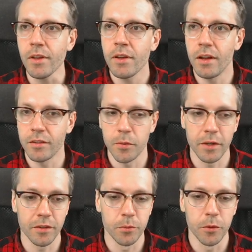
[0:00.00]

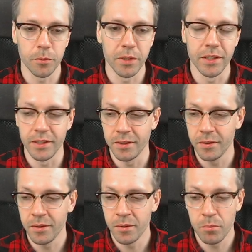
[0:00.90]
Otherwise, it would be
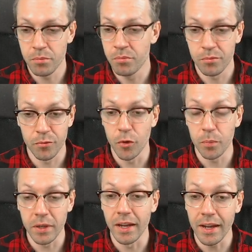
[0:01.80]

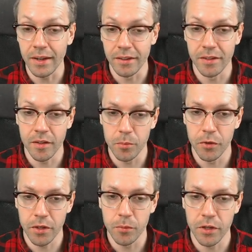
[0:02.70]
likely that the
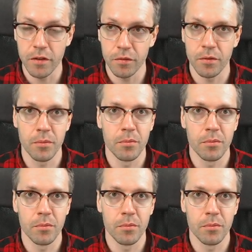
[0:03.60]
Buddha would have